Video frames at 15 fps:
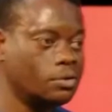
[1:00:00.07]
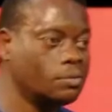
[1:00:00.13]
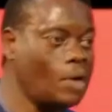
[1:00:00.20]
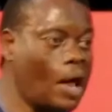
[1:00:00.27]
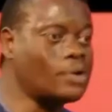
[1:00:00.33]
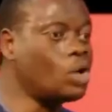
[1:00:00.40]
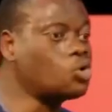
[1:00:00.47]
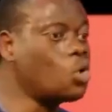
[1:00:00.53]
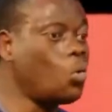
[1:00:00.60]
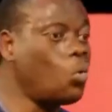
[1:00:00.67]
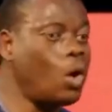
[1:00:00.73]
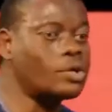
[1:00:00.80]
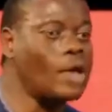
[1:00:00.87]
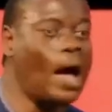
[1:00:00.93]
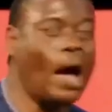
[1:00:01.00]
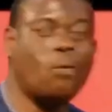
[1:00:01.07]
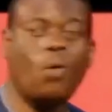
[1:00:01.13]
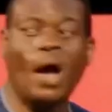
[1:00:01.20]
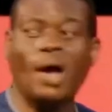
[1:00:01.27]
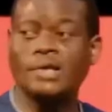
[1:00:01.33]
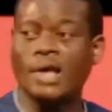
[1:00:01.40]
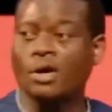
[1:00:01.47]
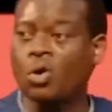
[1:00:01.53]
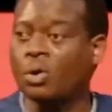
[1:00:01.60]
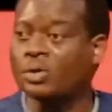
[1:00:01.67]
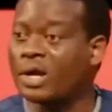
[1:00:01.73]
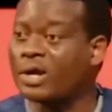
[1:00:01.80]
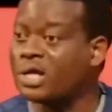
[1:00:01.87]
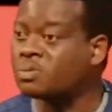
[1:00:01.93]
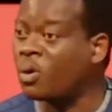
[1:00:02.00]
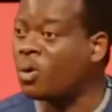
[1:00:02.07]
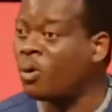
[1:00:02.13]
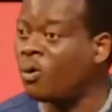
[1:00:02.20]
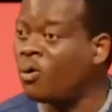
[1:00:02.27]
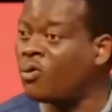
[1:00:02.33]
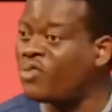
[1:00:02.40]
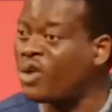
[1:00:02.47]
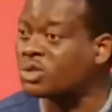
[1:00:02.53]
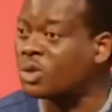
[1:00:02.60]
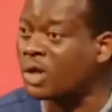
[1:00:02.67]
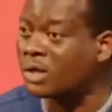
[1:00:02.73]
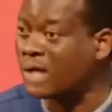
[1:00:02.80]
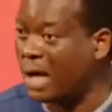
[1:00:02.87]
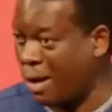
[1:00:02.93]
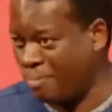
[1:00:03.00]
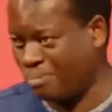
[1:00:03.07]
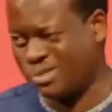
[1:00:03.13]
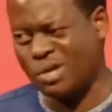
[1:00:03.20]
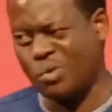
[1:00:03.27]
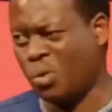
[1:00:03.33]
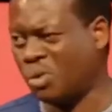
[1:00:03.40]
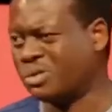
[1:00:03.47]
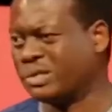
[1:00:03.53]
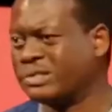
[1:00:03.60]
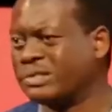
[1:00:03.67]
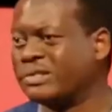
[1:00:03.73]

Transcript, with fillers: I don't know what, how, why they call the rest professionals. I, am still wondering.